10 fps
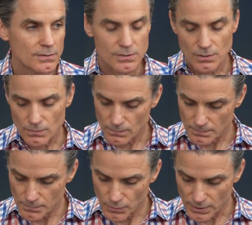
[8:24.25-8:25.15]
So
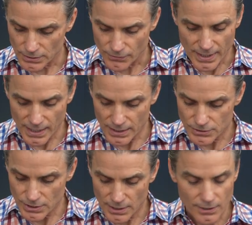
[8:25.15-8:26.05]
put in your
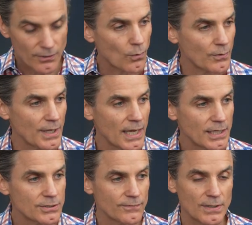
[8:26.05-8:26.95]
age here, or the
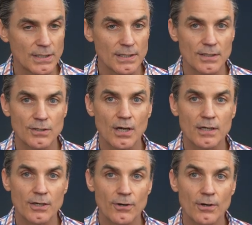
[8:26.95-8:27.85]
age of the
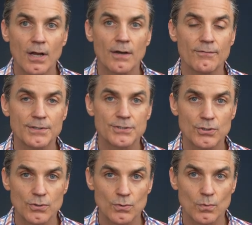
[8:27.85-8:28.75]
younger of the
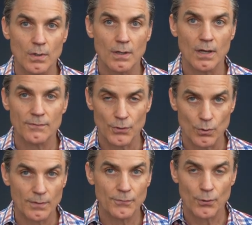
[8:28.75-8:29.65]
two of
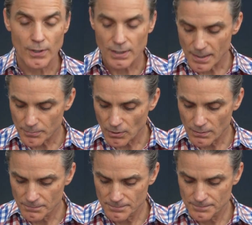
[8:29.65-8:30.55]
you if you're a
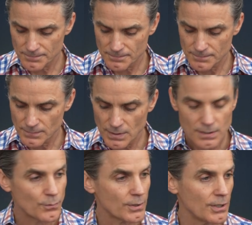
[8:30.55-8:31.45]
couple.
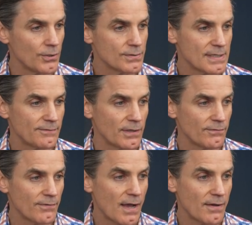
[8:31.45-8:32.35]
We're going to use
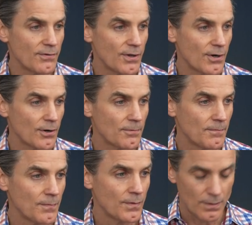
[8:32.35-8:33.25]
75 here.
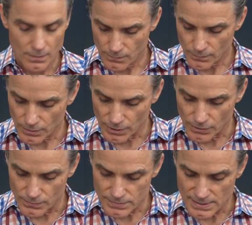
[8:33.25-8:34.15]
We're going to
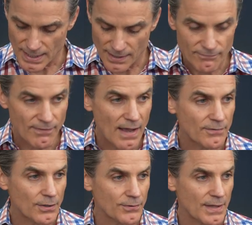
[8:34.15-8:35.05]
use a
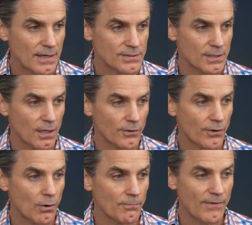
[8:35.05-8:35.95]
$500,000
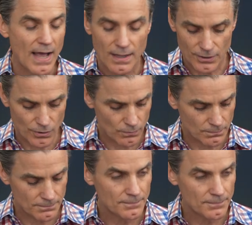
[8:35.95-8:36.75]
home value.